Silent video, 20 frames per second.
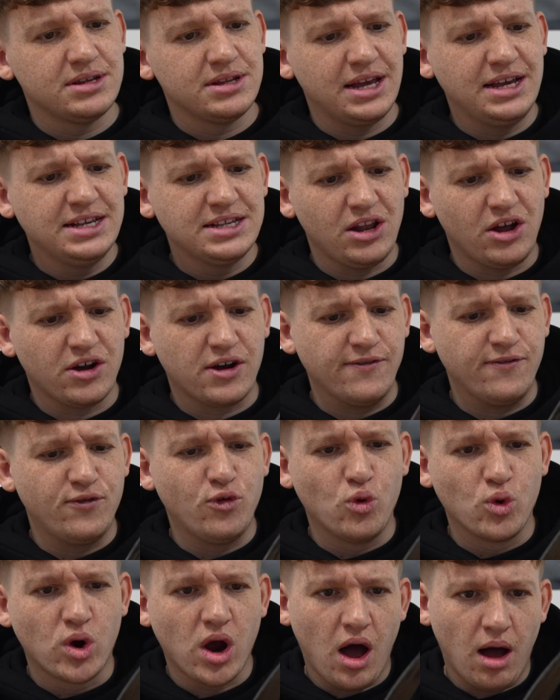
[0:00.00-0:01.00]
These are like a
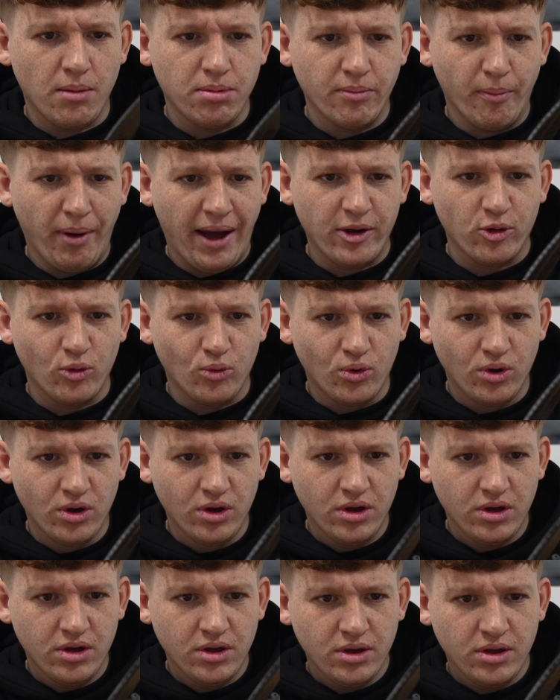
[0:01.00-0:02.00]
full carbon paddle.
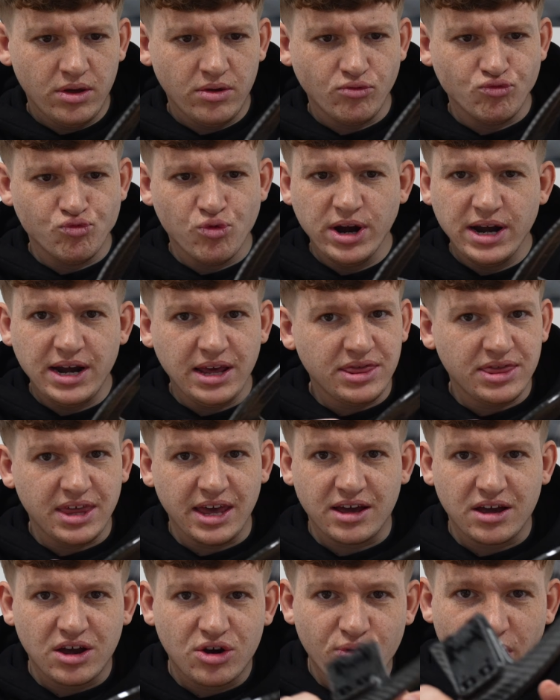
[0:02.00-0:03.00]
Really
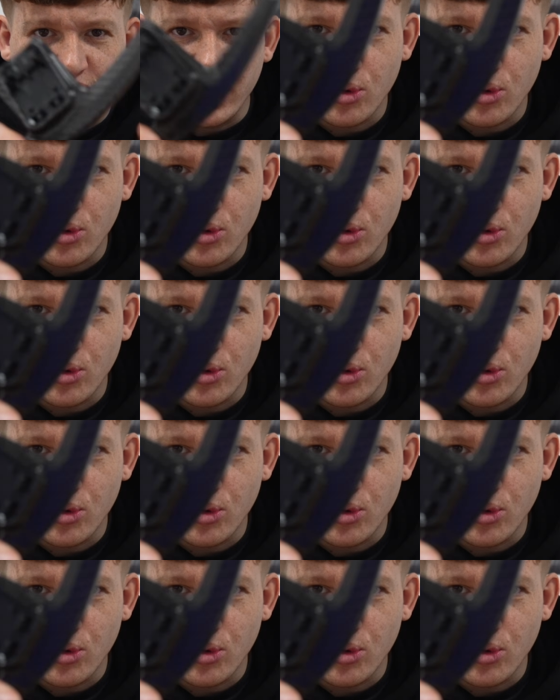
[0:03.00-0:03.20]
thick, great